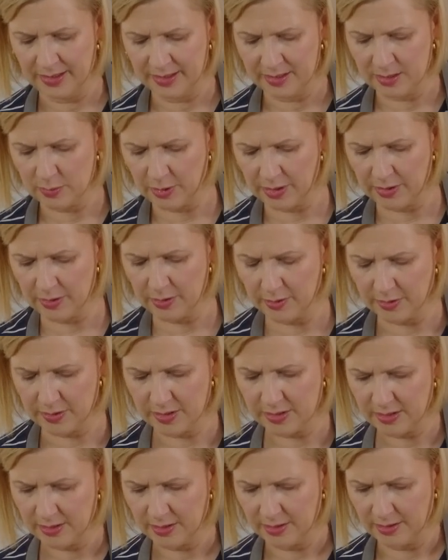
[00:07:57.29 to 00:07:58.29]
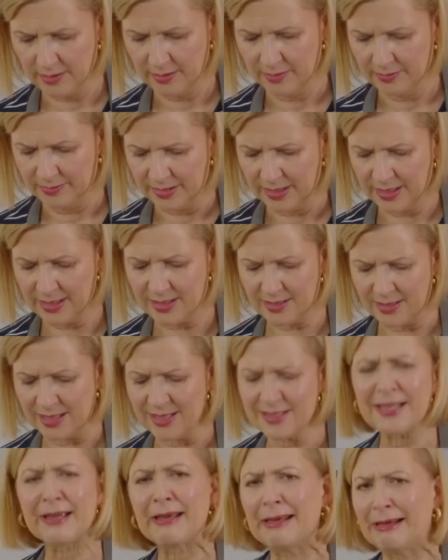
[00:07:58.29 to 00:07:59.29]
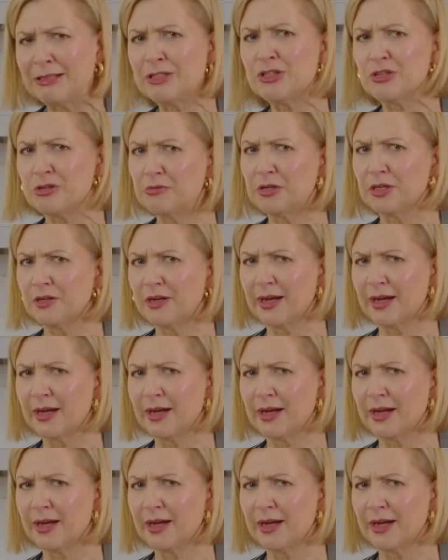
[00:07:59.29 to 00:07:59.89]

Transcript: It's one of those, it's akin to a